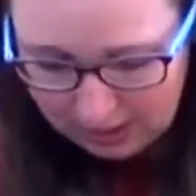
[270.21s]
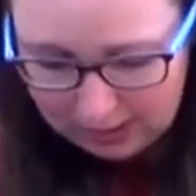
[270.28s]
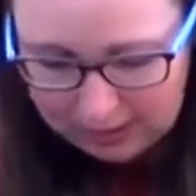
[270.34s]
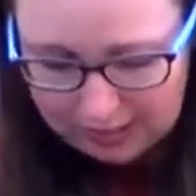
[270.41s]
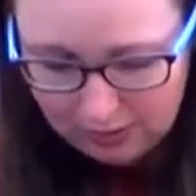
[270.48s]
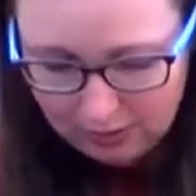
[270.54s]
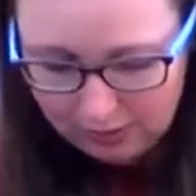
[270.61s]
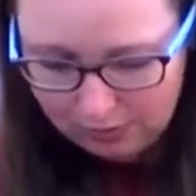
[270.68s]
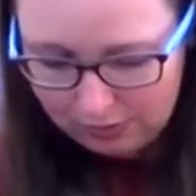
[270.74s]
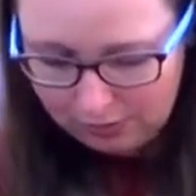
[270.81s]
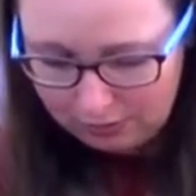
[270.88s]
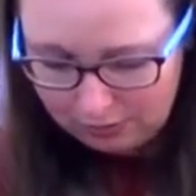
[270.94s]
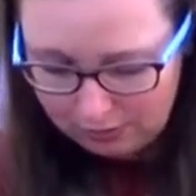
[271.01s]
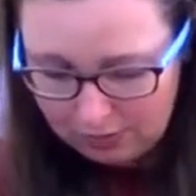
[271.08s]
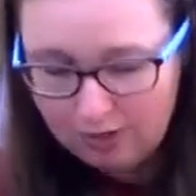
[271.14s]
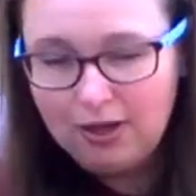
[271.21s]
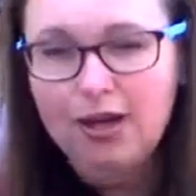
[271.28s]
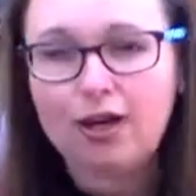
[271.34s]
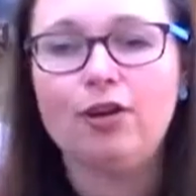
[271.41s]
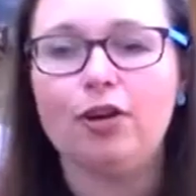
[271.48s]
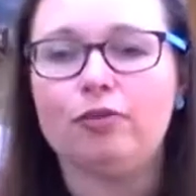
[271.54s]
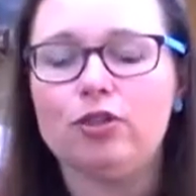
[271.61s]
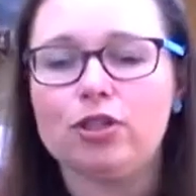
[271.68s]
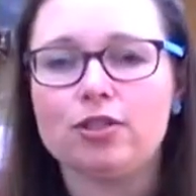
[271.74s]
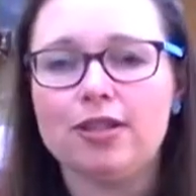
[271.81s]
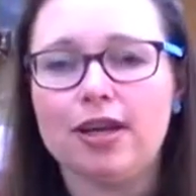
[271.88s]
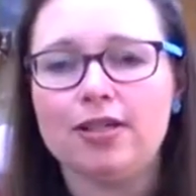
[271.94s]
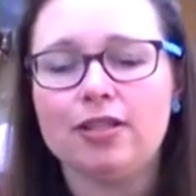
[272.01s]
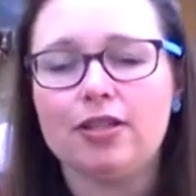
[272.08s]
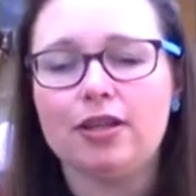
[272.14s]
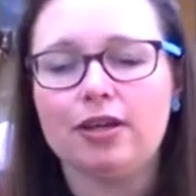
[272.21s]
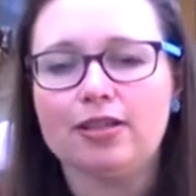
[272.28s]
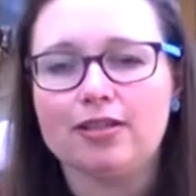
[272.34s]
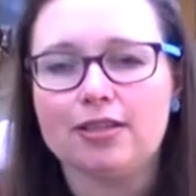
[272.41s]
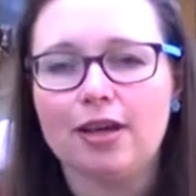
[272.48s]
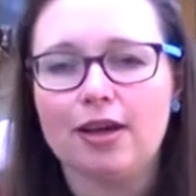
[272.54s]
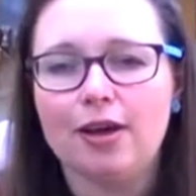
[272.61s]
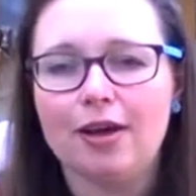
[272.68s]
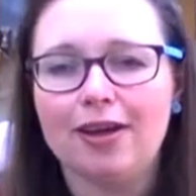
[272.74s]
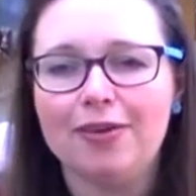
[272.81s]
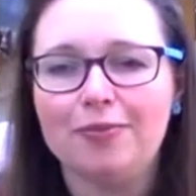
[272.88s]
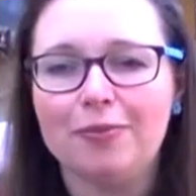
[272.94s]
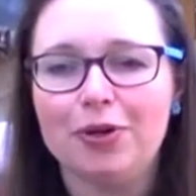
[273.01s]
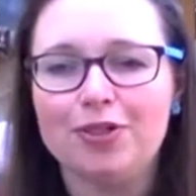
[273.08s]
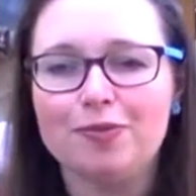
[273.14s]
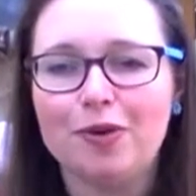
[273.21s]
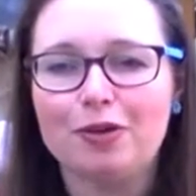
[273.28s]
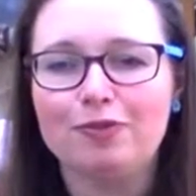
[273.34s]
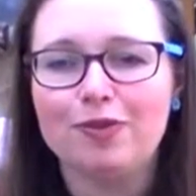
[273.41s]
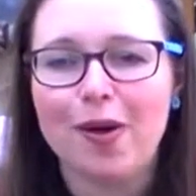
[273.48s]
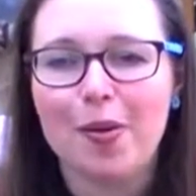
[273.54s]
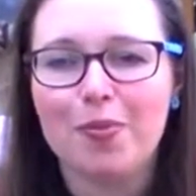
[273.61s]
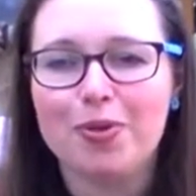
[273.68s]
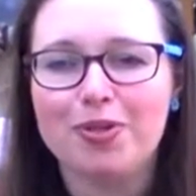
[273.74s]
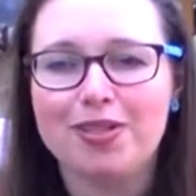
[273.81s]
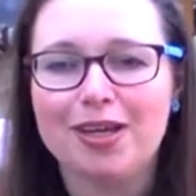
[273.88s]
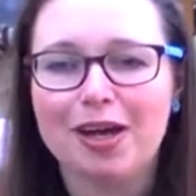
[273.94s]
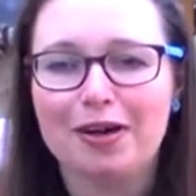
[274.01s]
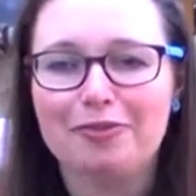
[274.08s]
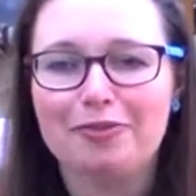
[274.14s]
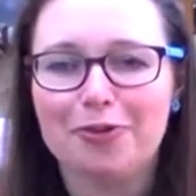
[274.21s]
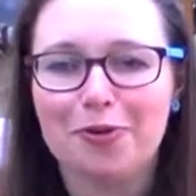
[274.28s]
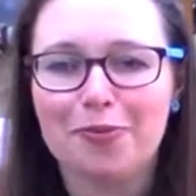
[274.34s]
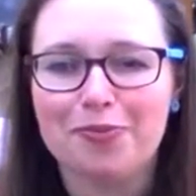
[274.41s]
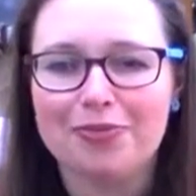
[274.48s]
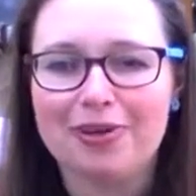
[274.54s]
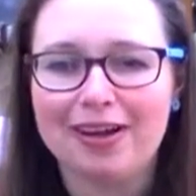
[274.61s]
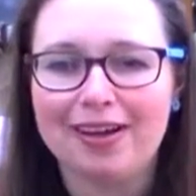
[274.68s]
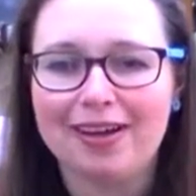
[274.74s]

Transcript: Now, I know I've just said that most of my fibres are from